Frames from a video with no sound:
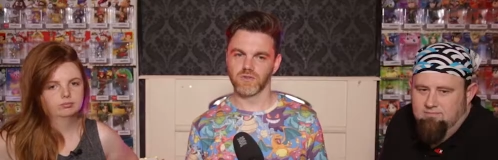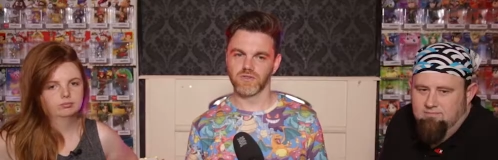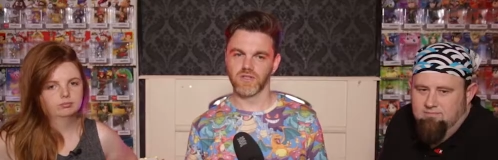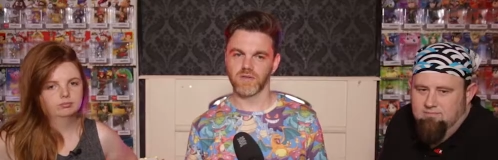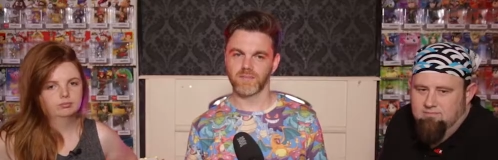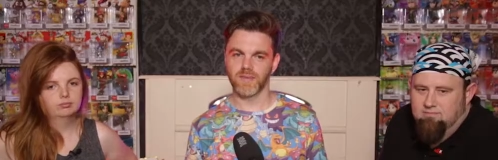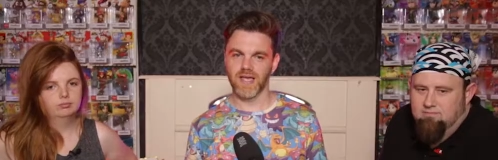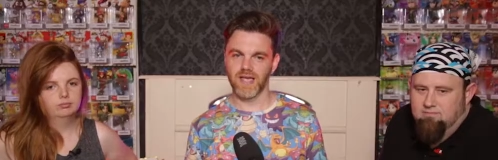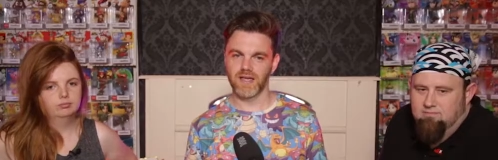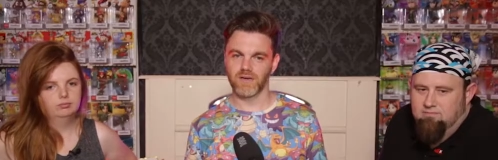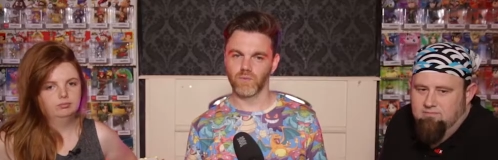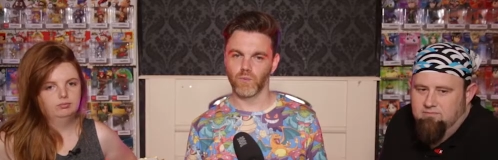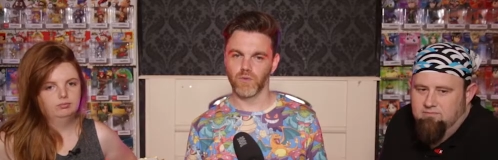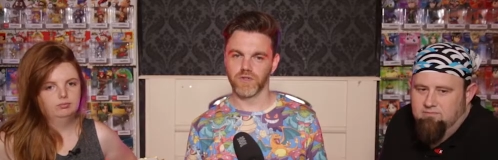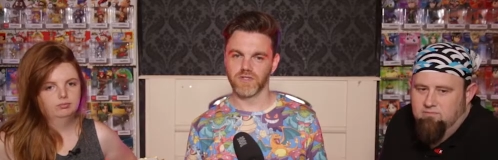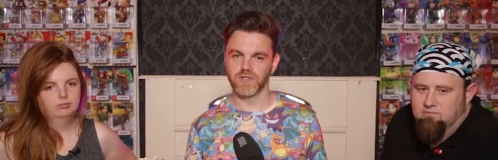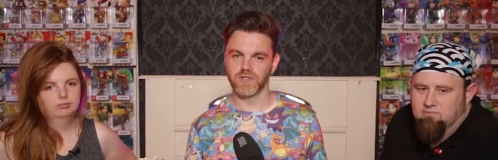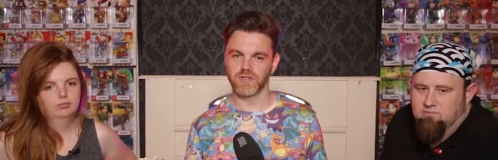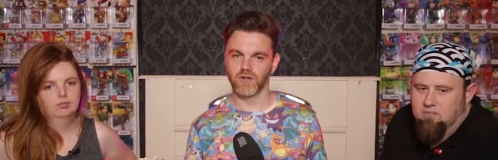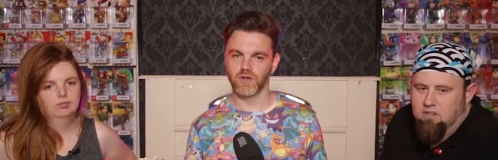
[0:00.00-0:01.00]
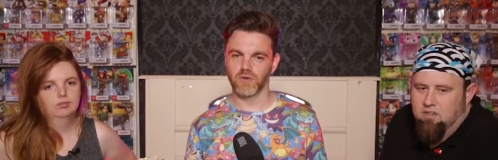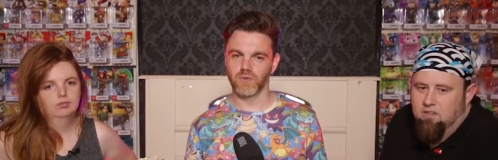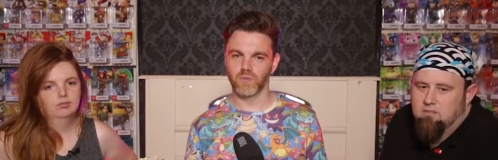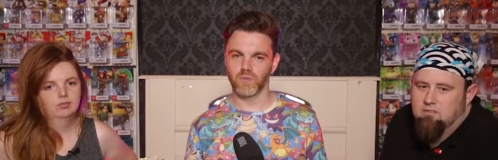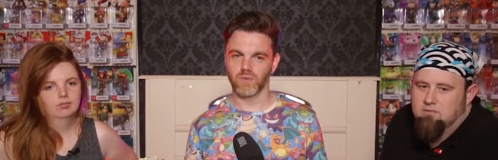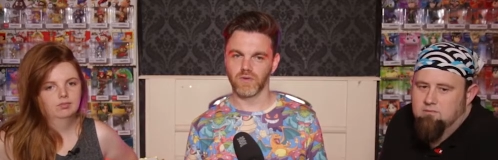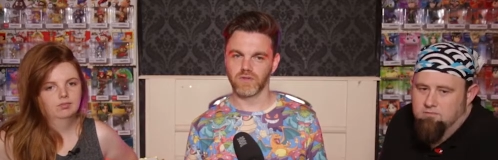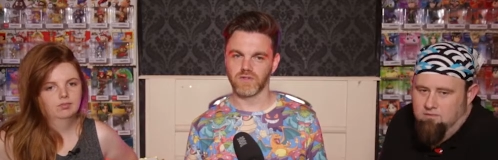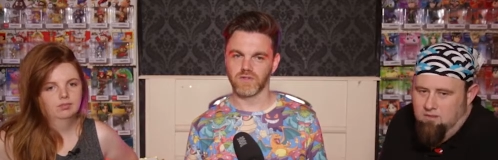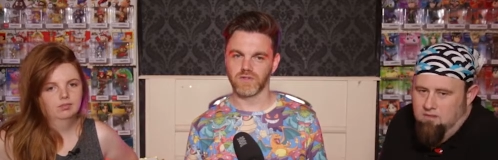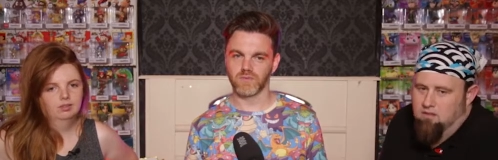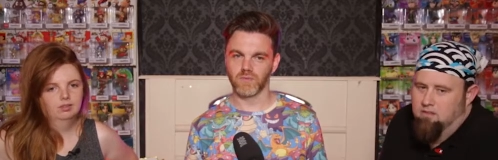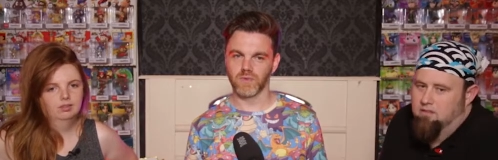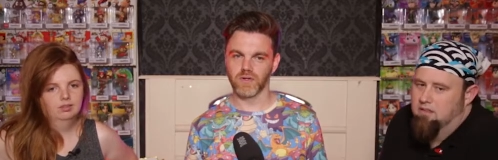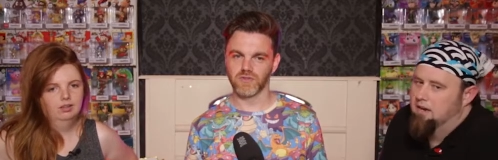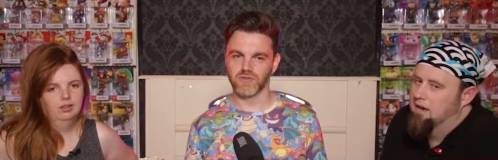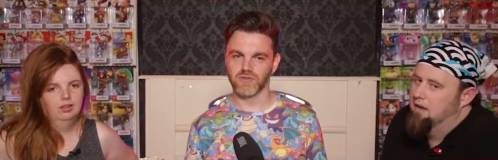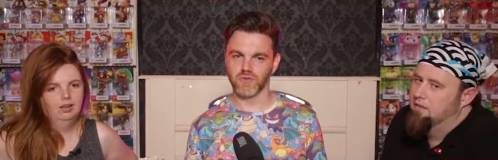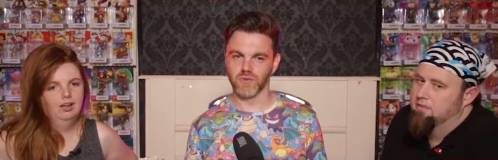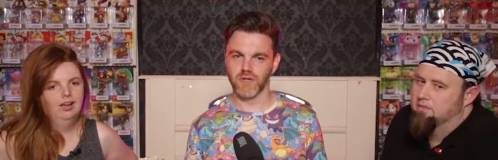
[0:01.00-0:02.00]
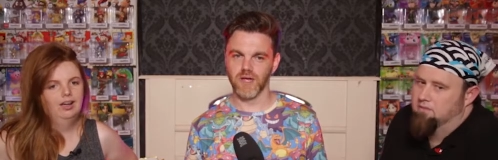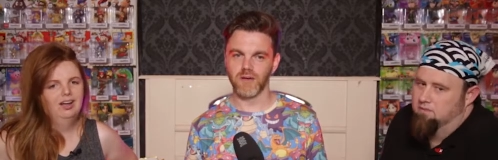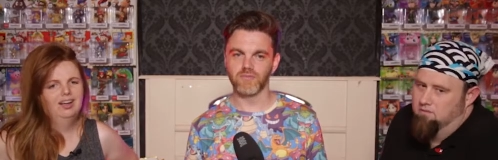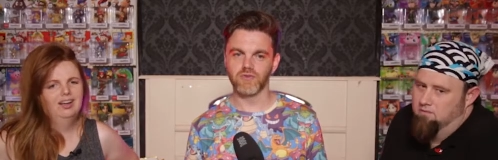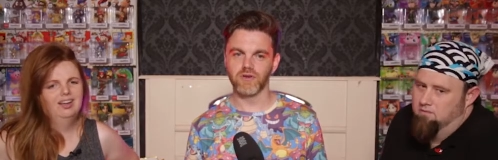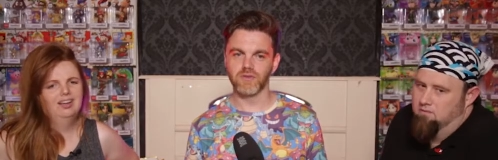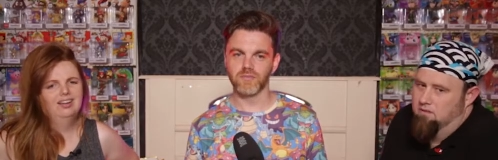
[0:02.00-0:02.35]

Speaker 1: look so bad once you know what's where it's uh, all come